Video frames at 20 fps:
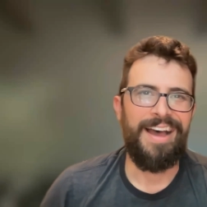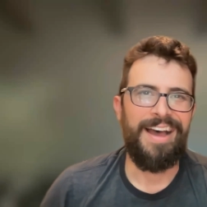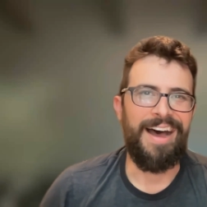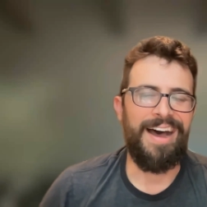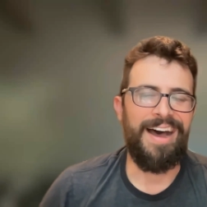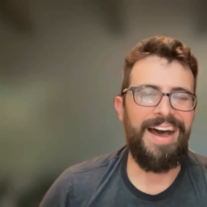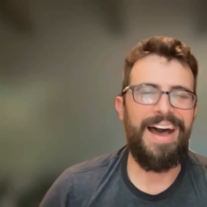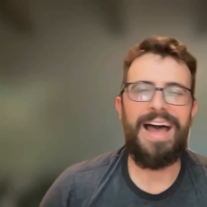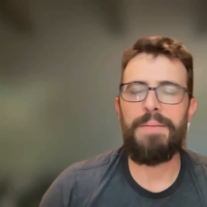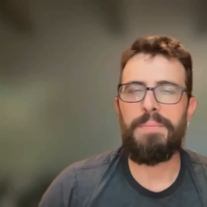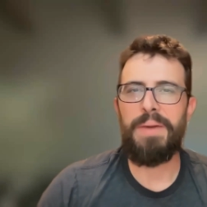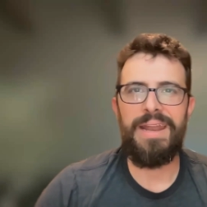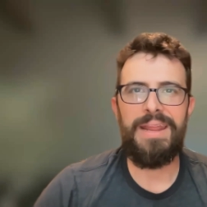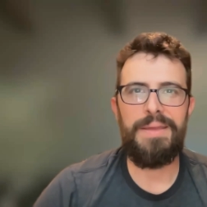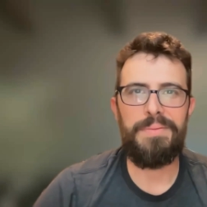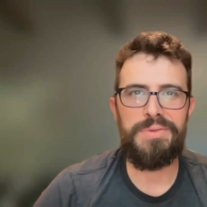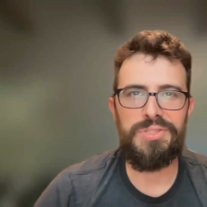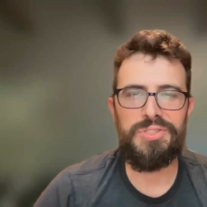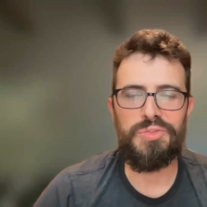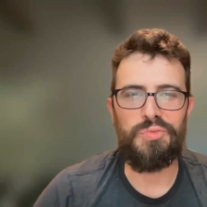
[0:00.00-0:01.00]
Uh, hi, my
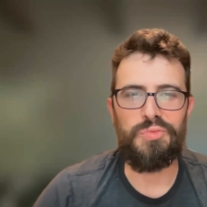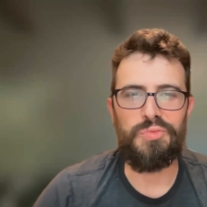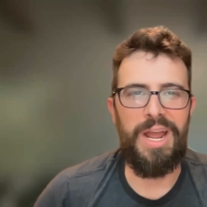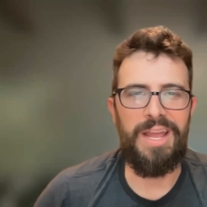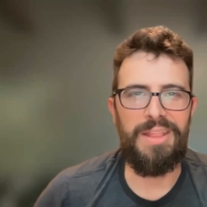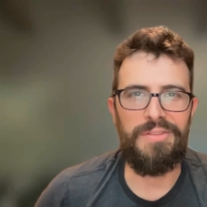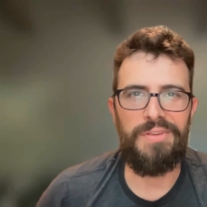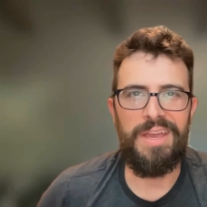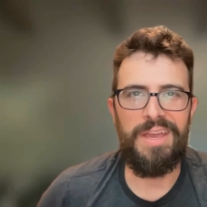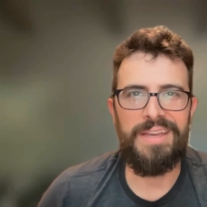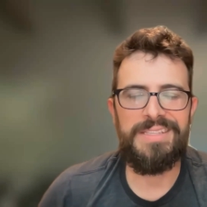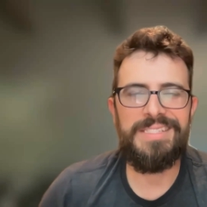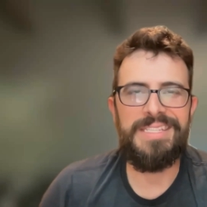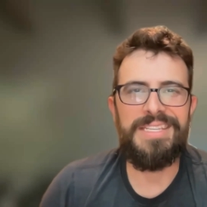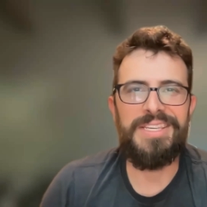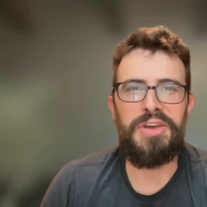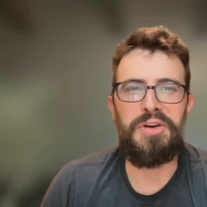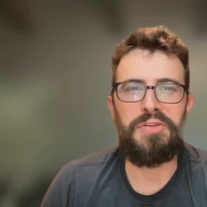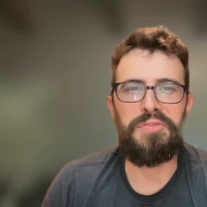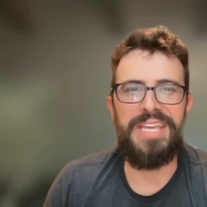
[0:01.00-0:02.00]
name is Ryan Levesque,
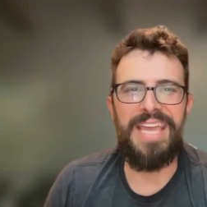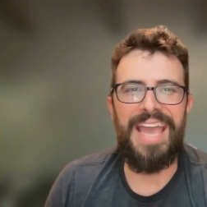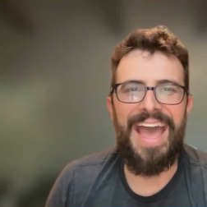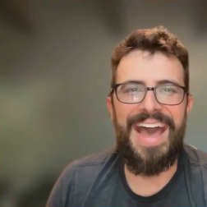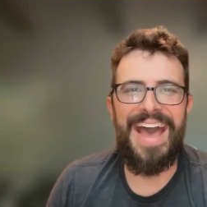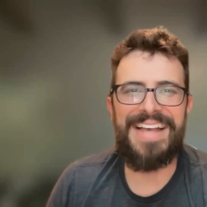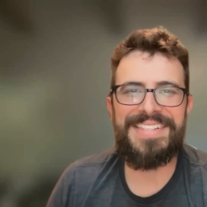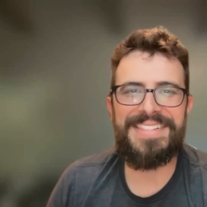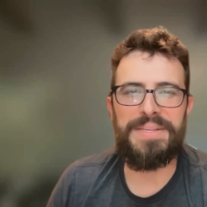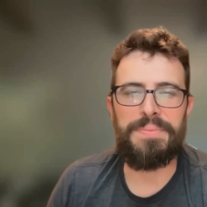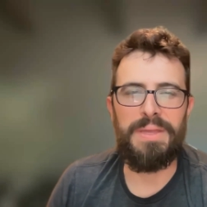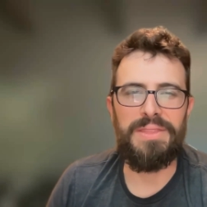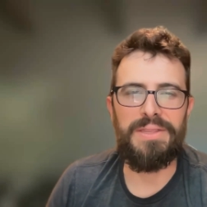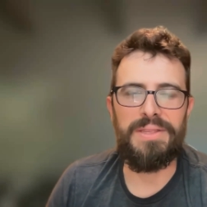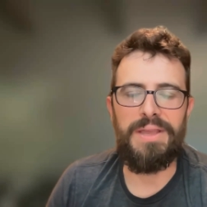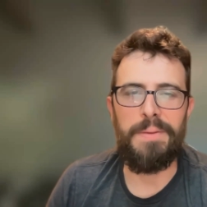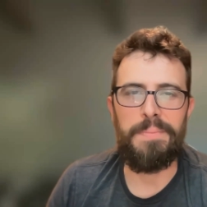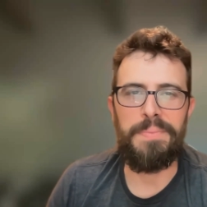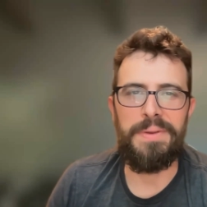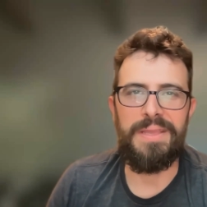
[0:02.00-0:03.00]
C E O of the Ask
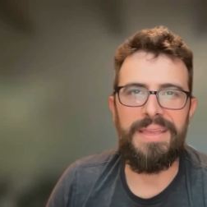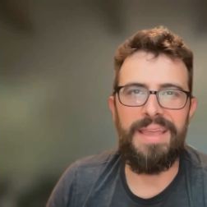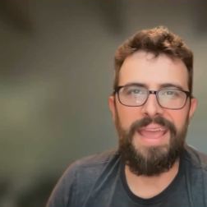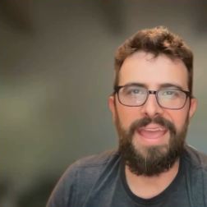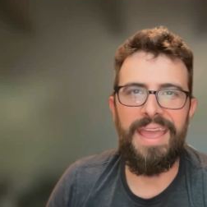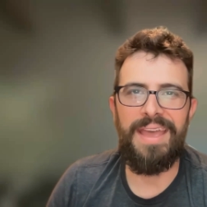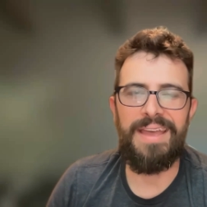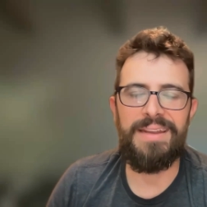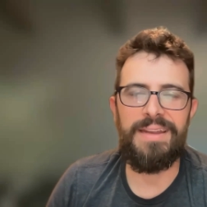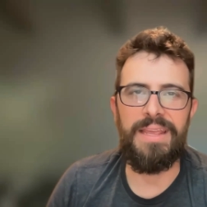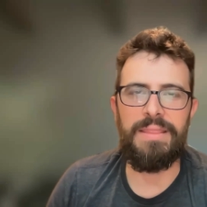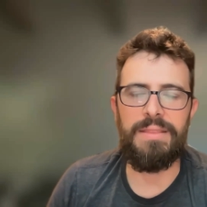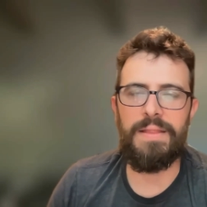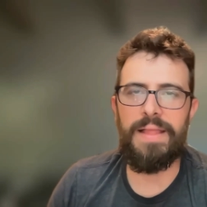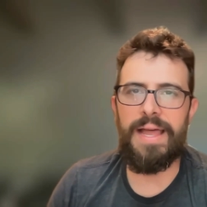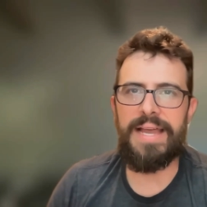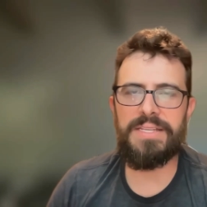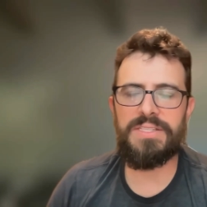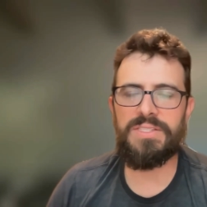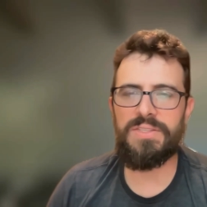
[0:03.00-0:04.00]
Method Company. And in the
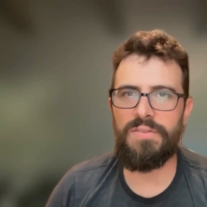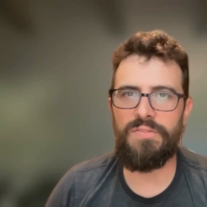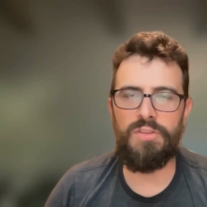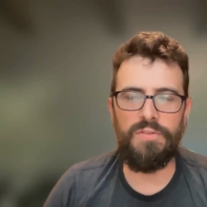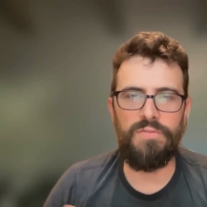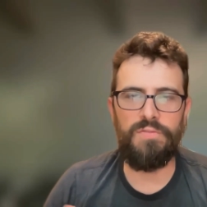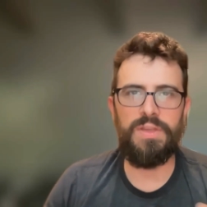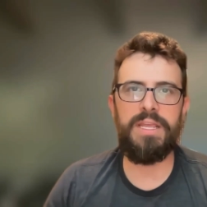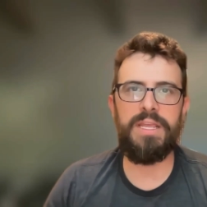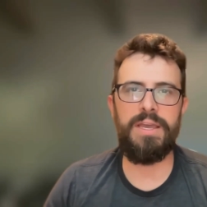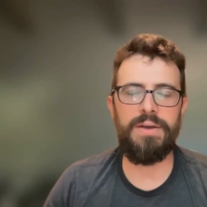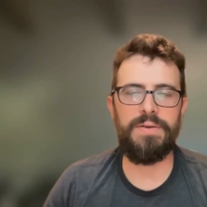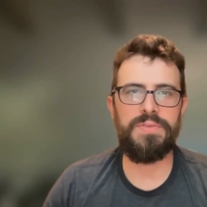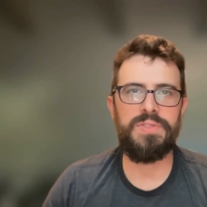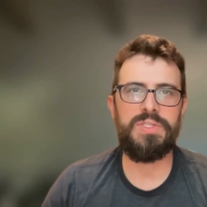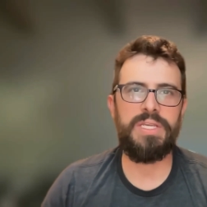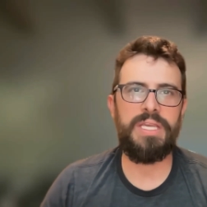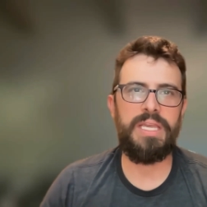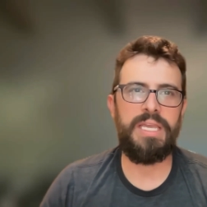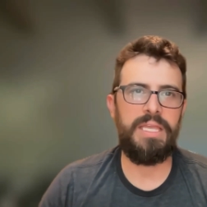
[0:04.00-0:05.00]
last few
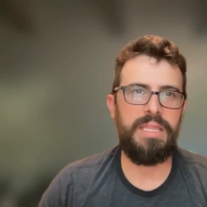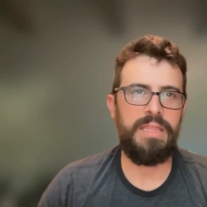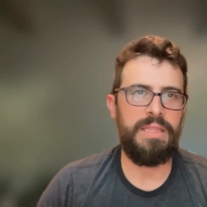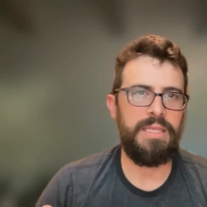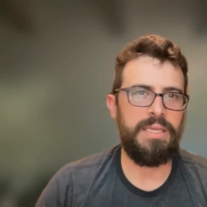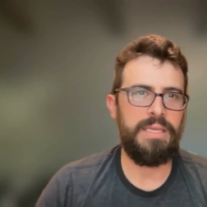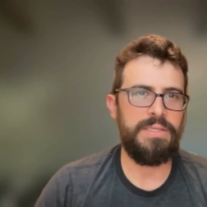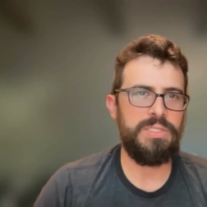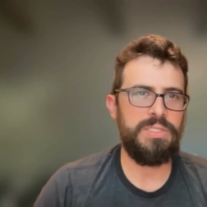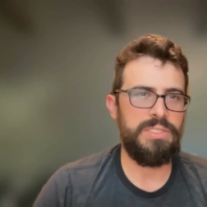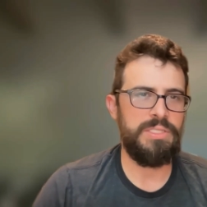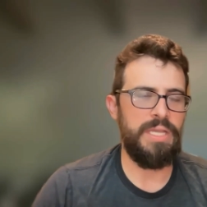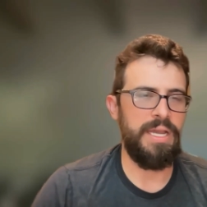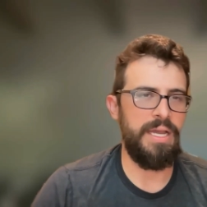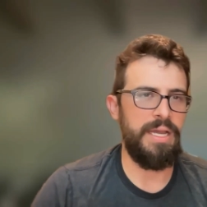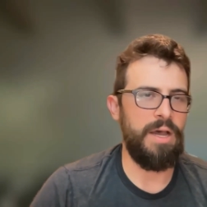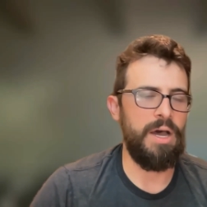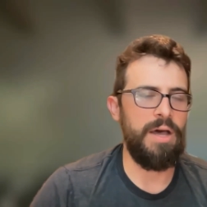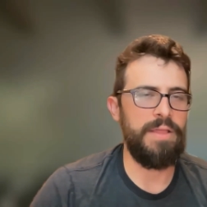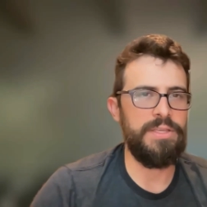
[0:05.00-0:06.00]
videos in this
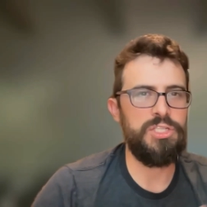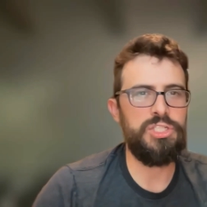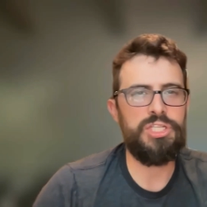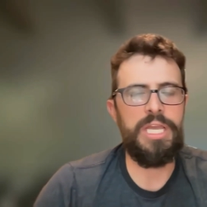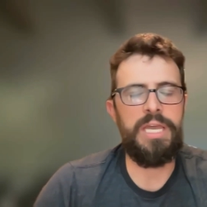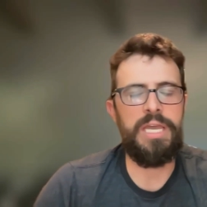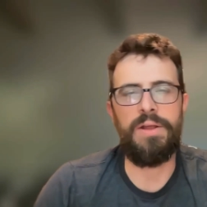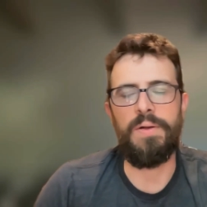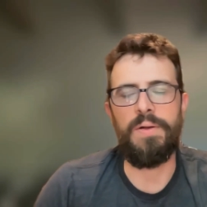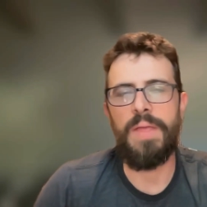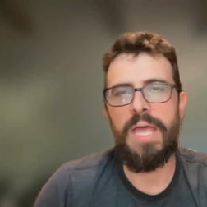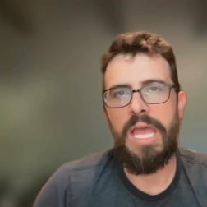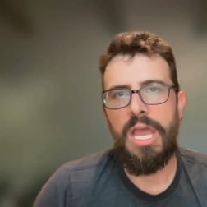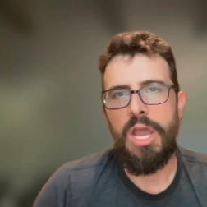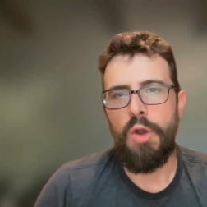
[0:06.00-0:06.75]
uh, on this channel,